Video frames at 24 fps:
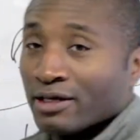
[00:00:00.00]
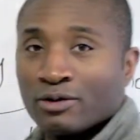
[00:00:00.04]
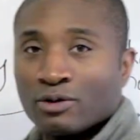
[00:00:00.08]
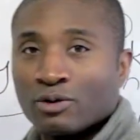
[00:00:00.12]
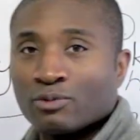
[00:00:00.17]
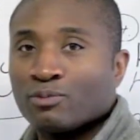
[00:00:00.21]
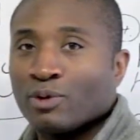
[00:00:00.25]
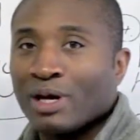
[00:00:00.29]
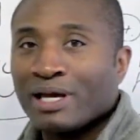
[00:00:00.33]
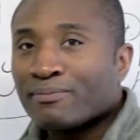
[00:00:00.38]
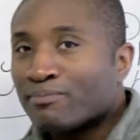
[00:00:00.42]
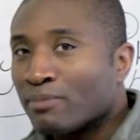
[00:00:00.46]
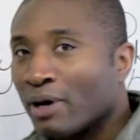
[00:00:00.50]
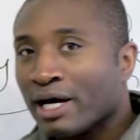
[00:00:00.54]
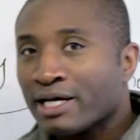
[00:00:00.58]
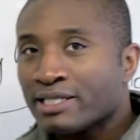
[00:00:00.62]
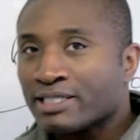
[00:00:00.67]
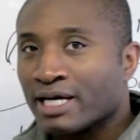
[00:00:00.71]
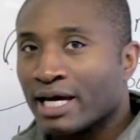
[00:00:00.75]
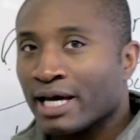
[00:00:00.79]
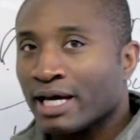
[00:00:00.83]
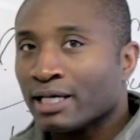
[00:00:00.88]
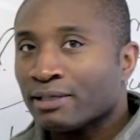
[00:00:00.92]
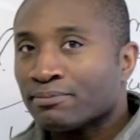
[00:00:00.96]
it would make my
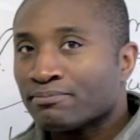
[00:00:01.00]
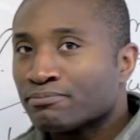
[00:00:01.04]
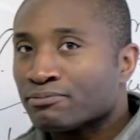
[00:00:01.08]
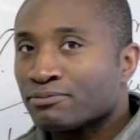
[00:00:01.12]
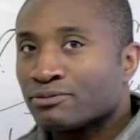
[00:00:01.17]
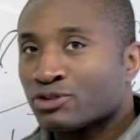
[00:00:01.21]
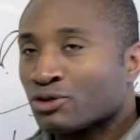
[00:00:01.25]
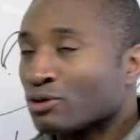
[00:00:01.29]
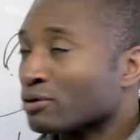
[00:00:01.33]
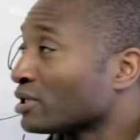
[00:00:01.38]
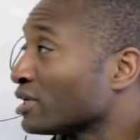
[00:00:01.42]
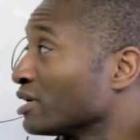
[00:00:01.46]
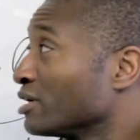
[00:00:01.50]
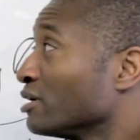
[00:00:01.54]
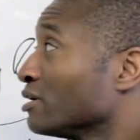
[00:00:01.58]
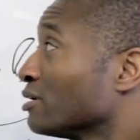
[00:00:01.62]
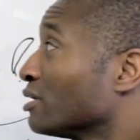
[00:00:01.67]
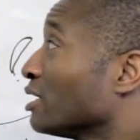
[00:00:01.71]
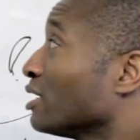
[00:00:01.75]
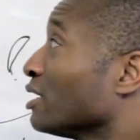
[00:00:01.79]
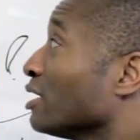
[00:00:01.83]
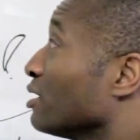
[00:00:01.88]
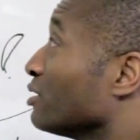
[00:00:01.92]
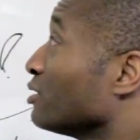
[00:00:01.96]
day.
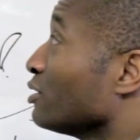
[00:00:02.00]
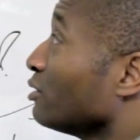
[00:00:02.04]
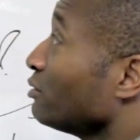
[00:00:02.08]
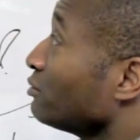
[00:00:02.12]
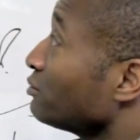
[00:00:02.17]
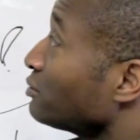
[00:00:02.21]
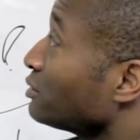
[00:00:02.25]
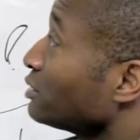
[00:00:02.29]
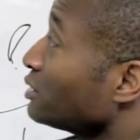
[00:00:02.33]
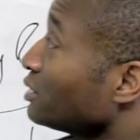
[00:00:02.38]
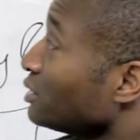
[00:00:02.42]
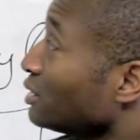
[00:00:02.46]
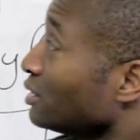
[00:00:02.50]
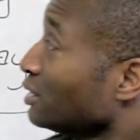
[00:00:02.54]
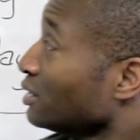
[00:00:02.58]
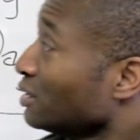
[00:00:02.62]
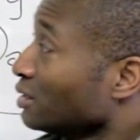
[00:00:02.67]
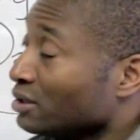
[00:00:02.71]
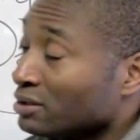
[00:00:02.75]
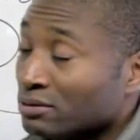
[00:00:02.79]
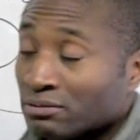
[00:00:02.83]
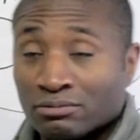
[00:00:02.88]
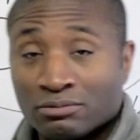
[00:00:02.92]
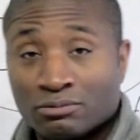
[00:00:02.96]
Certainly, I
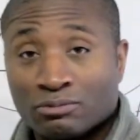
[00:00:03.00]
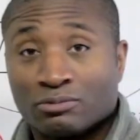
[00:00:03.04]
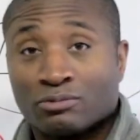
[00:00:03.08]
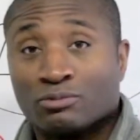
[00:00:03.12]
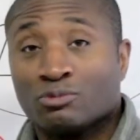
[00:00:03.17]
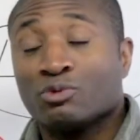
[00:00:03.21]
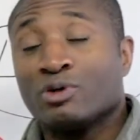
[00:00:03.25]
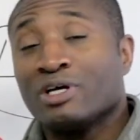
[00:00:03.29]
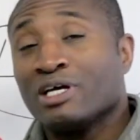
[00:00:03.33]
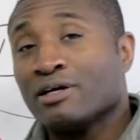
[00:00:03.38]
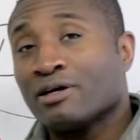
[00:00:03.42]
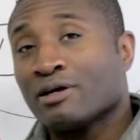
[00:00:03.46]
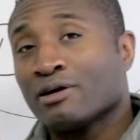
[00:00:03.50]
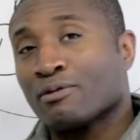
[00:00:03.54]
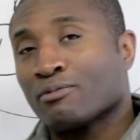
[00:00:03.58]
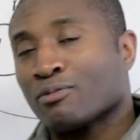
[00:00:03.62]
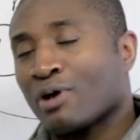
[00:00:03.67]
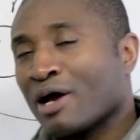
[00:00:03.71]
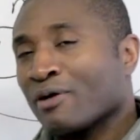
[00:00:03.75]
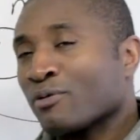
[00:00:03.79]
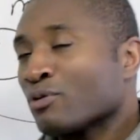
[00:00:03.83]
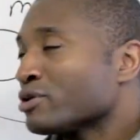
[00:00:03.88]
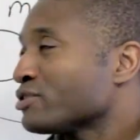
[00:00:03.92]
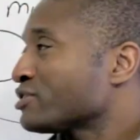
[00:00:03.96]

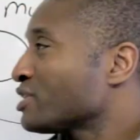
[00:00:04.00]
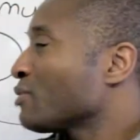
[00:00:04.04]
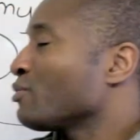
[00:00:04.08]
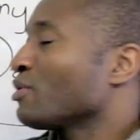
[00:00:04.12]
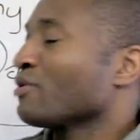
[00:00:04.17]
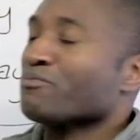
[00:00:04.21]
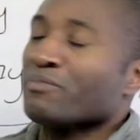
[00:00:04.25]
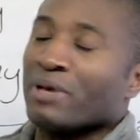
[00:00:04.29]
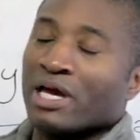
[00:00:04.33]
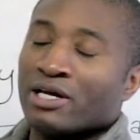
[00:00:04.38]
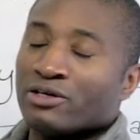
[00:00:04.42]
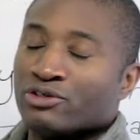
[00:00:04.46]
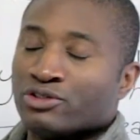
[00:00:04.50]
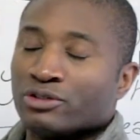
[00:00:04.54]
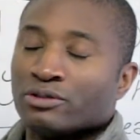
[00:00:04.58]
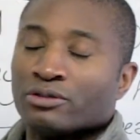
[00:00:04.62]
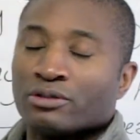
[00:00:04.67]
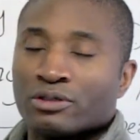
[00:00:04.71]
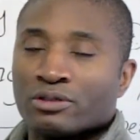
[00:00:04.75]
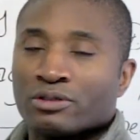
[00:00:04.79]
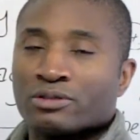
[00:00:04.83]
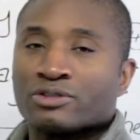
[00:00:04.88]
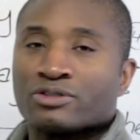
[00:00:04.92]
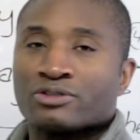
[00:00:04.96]
wouldn't say we've made you
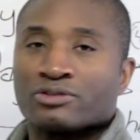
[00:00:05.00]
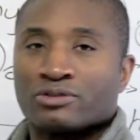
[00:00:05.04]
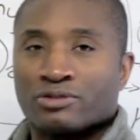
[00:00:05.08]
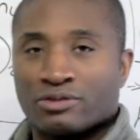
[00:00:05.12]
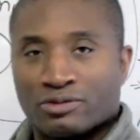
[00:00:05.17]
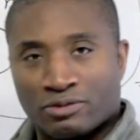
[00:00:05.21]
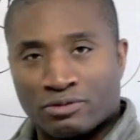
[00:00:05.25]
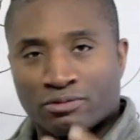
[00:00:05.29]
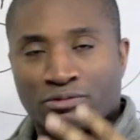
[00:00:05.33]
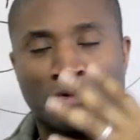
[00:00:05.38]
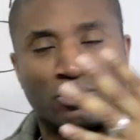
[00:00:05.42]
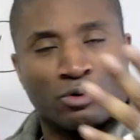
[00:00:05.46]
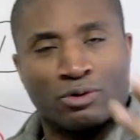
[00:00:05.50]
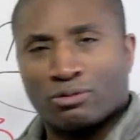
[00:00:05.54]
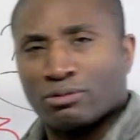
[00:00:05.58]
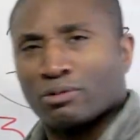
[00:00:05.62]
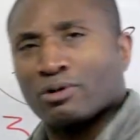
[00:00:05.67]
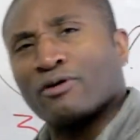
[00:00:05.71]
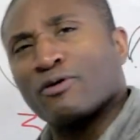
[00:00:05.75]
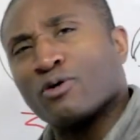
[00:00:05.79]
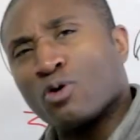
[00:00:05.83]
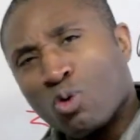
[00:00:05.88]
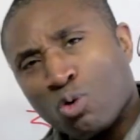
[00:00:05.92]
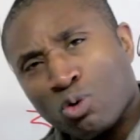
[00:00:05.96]
because you're
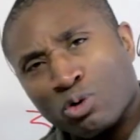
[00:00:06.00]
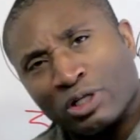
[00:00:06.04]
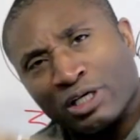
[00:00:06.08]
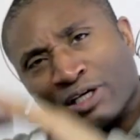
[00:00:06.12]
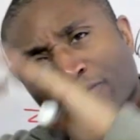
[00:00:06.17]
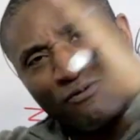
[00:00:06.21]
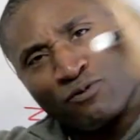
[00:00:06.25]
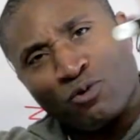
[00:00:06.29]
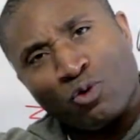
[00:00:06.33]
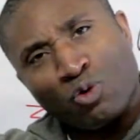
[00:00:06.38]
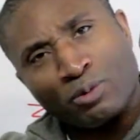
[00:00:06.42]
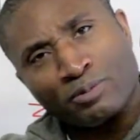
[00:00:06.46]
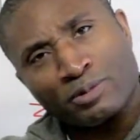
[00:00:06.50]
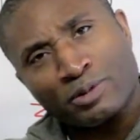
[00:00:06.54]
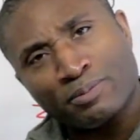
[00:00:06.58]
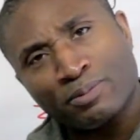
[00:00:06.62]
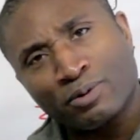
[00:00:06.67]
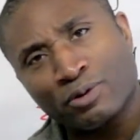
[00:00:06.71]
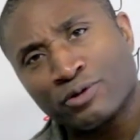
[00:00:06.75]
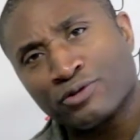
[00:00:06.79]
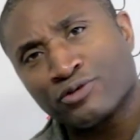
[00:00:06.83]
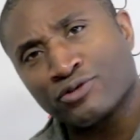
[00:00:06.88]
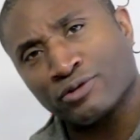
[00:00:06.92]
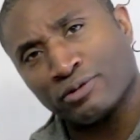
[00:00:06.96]
a wholly formed
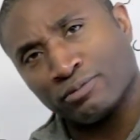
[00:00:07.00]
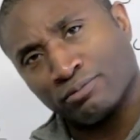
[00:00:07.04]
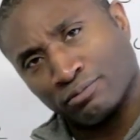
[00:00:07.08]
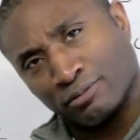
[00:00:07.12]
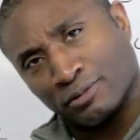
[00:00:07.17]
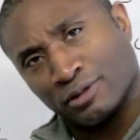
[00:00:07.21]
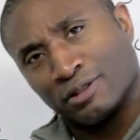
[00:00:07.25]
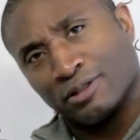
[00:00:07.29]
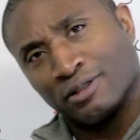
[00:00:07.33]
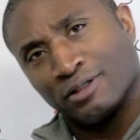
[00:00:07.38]
person.